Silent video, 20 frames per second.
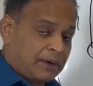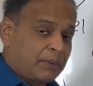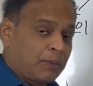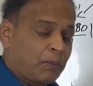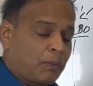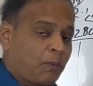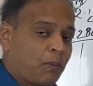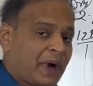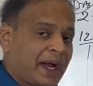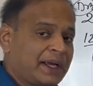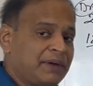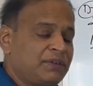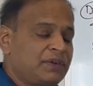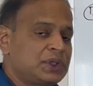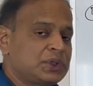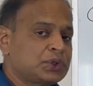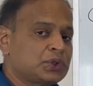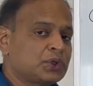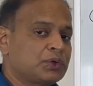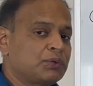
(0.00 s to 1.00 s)
why we
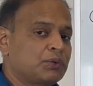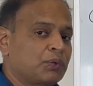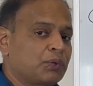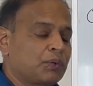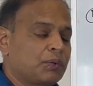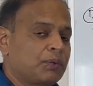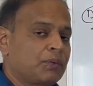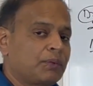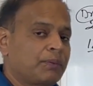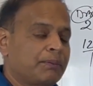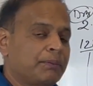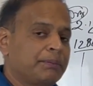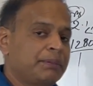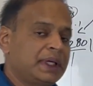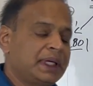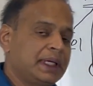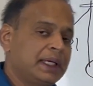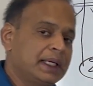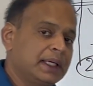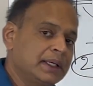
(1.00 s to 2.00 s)
should
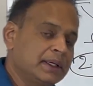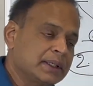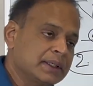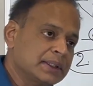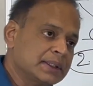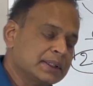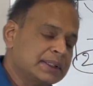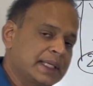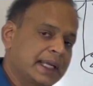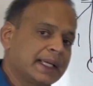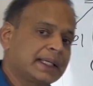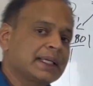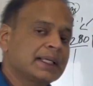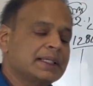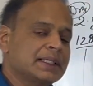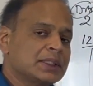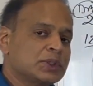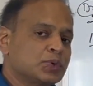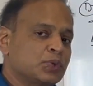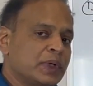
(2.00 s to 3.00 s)
be taking
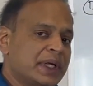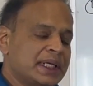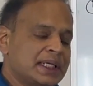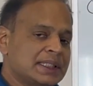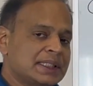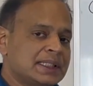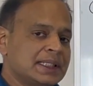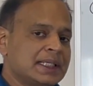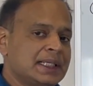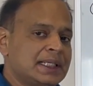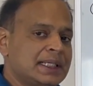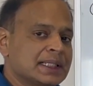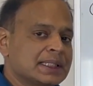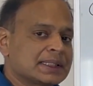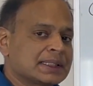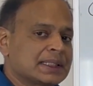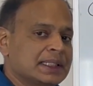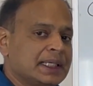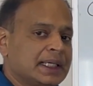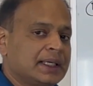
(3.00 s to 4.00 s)
this very
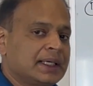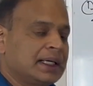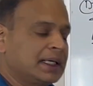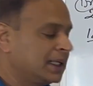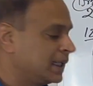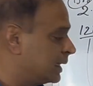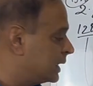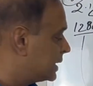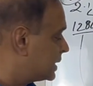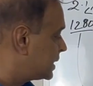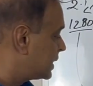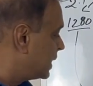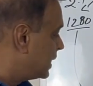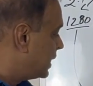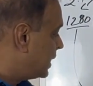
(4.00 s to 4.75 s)
seriously is